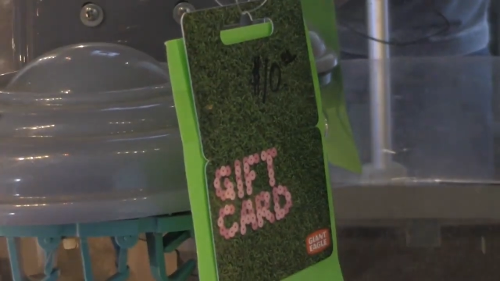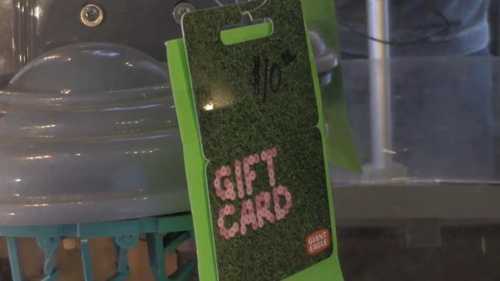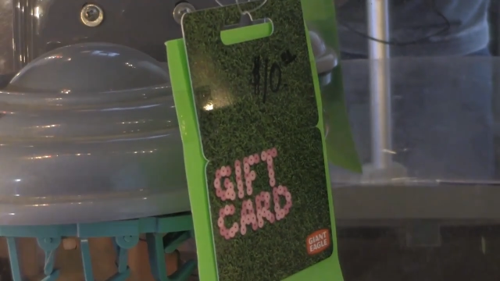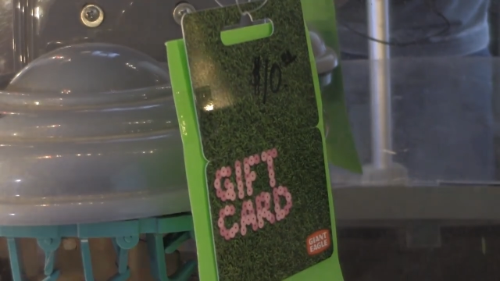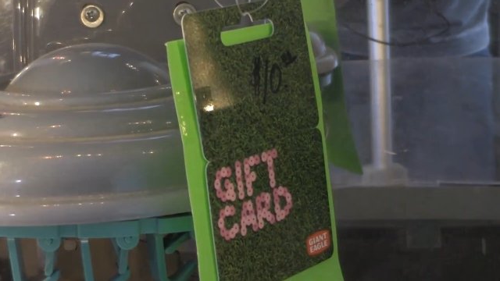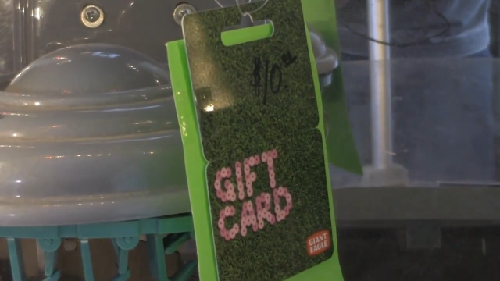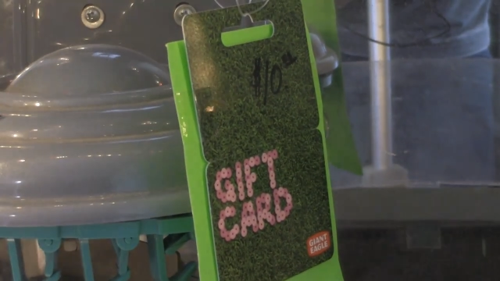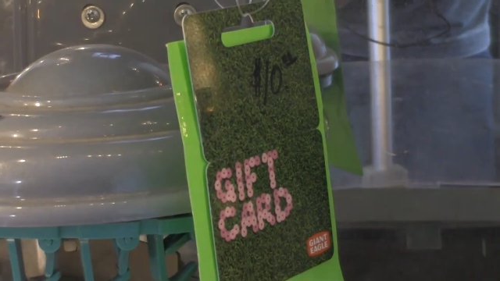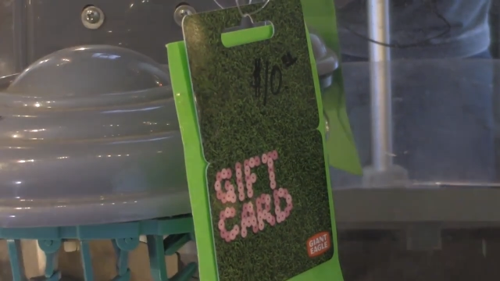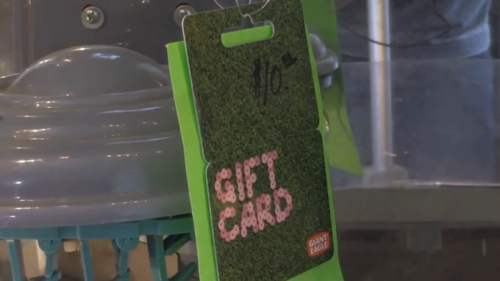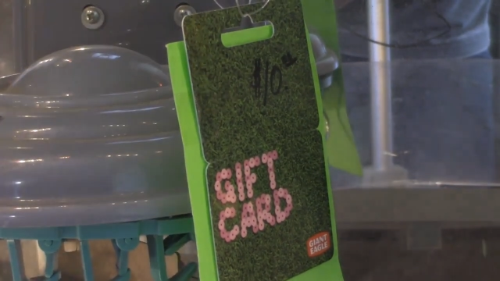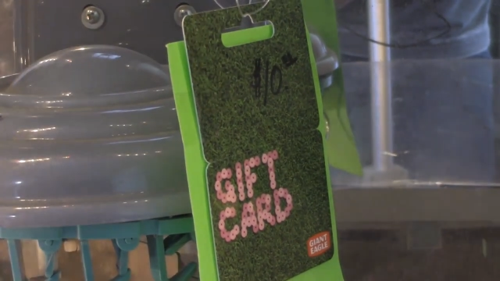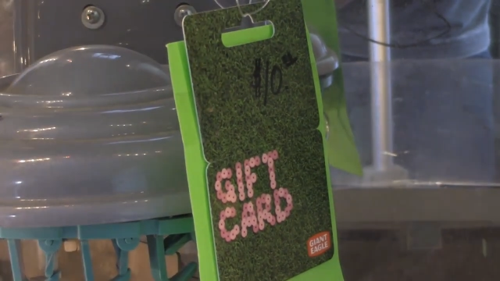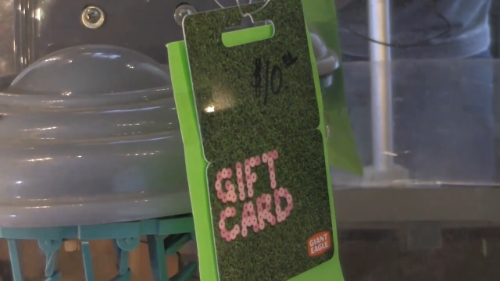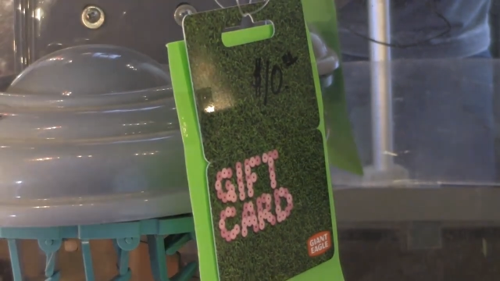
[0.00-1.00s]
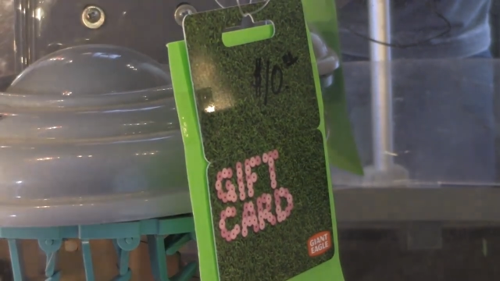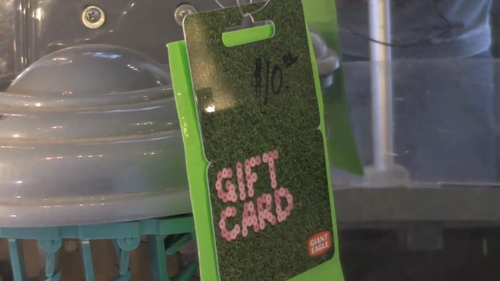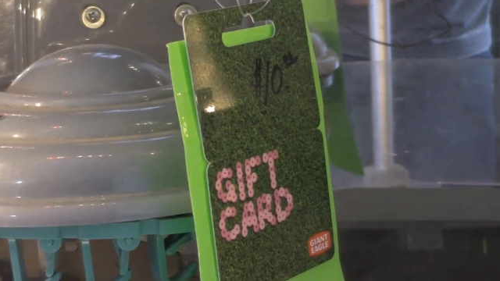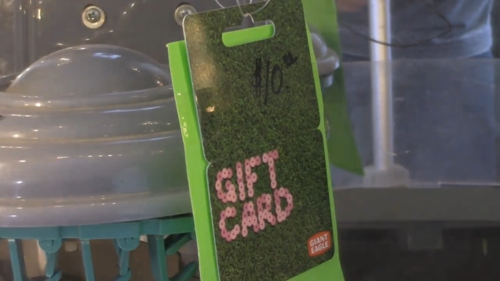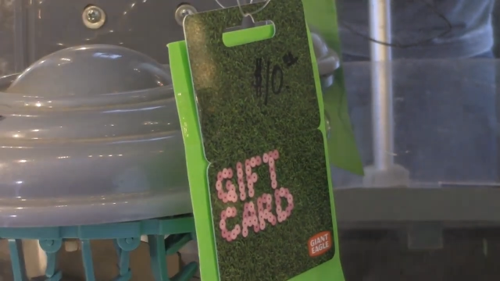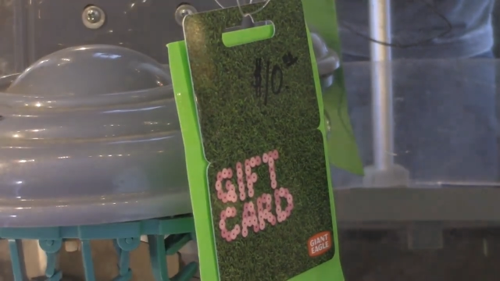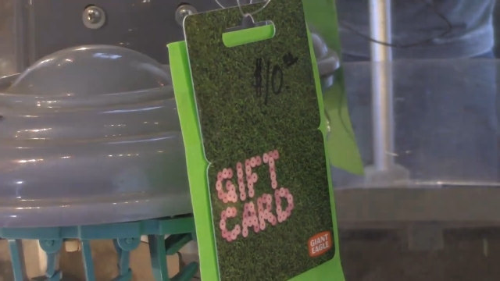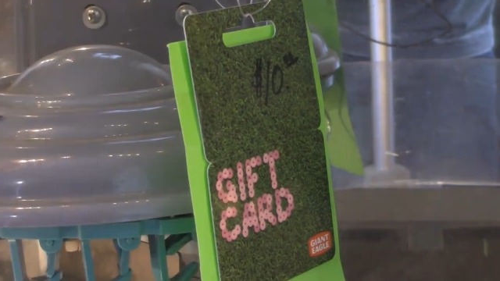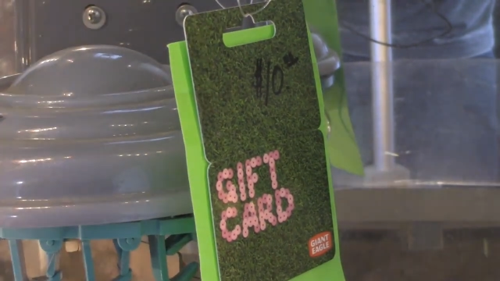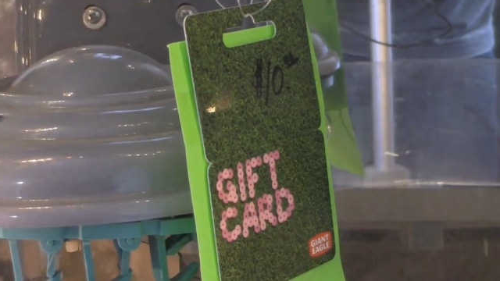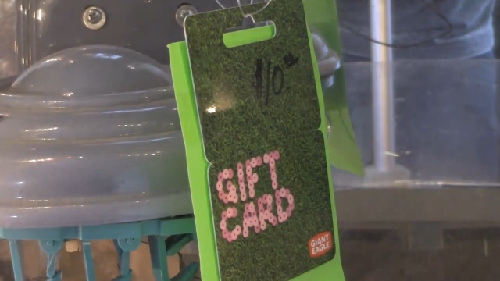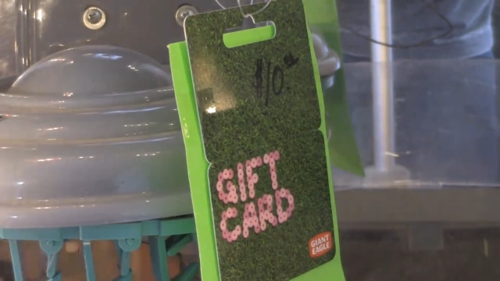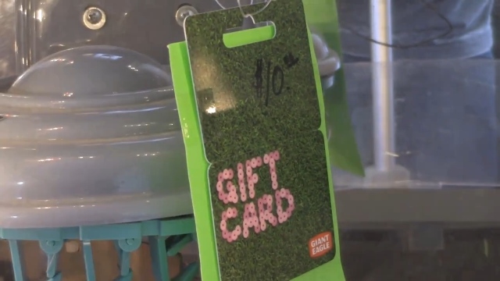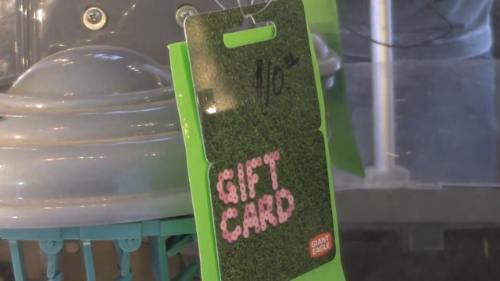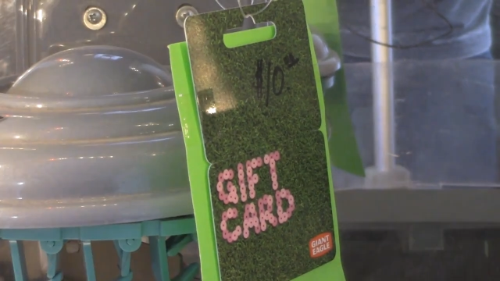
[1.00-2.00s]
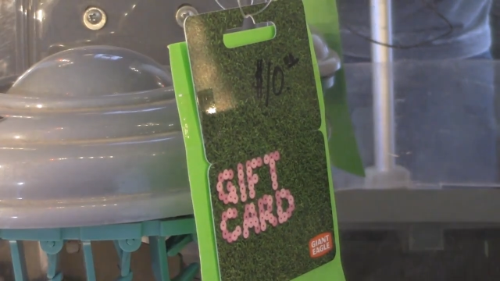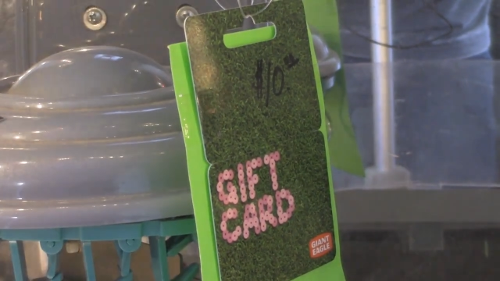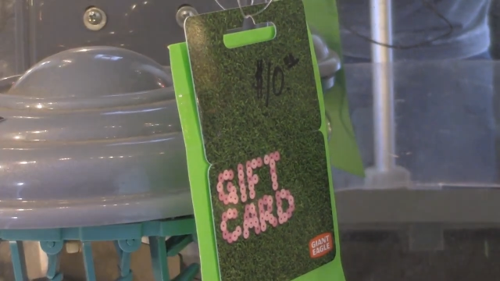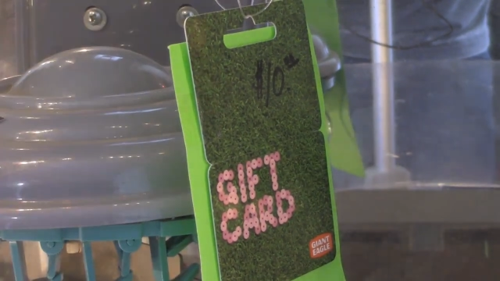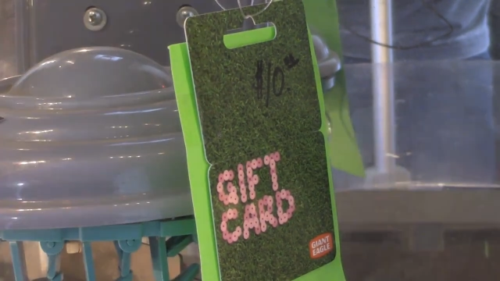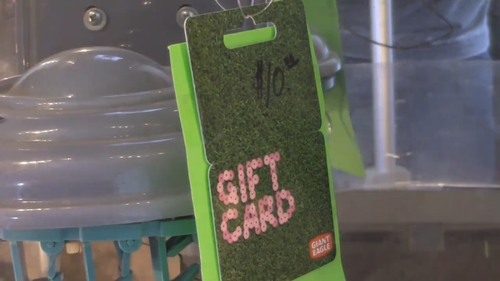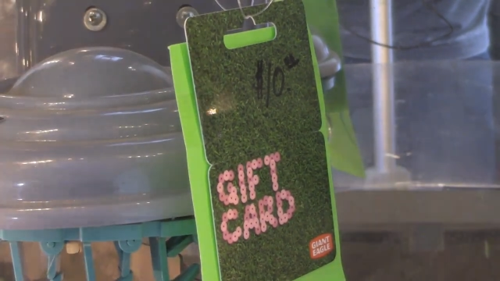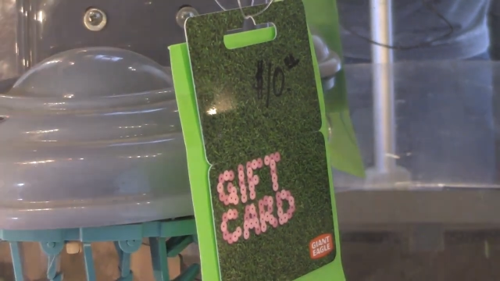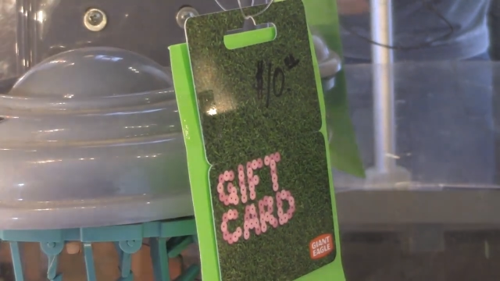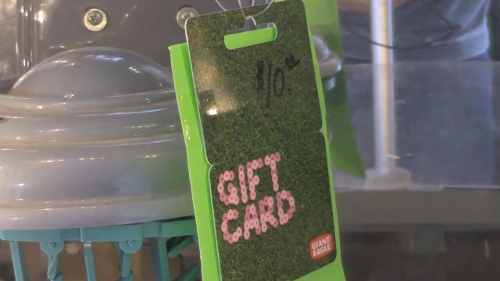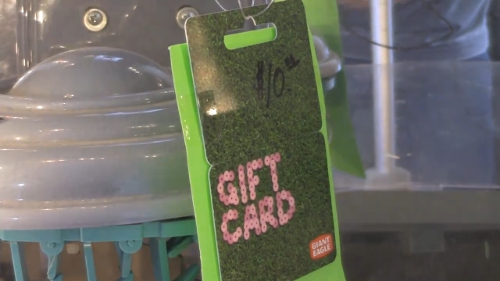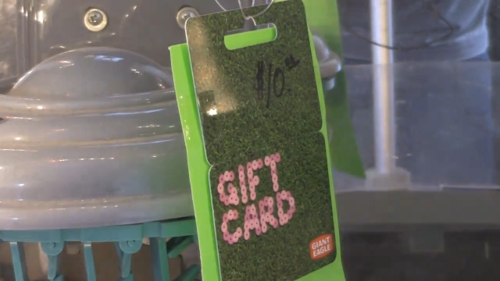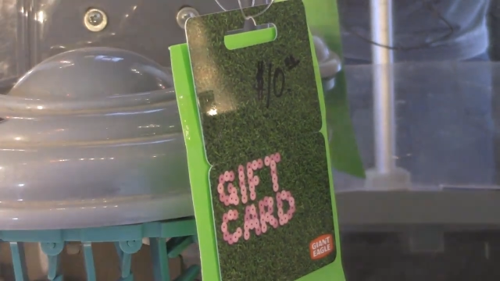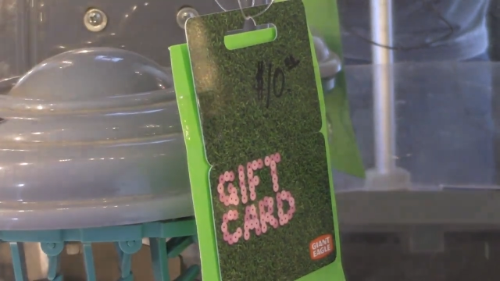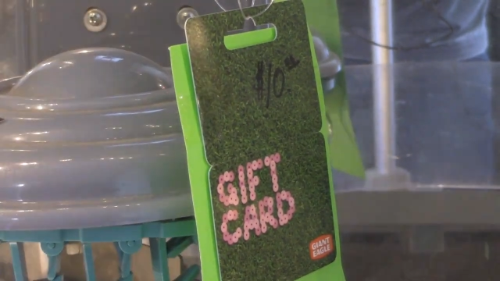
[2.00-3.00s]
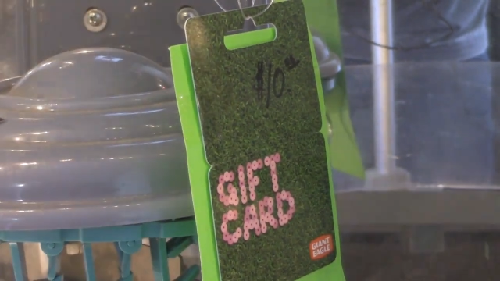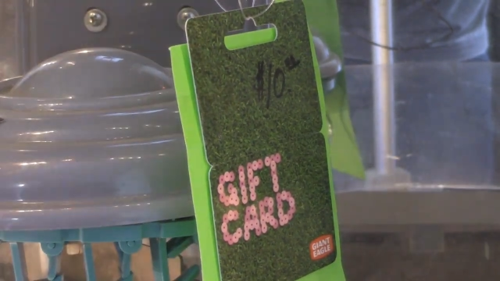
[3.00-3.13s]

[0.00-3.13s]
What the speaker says: (no speaker visible)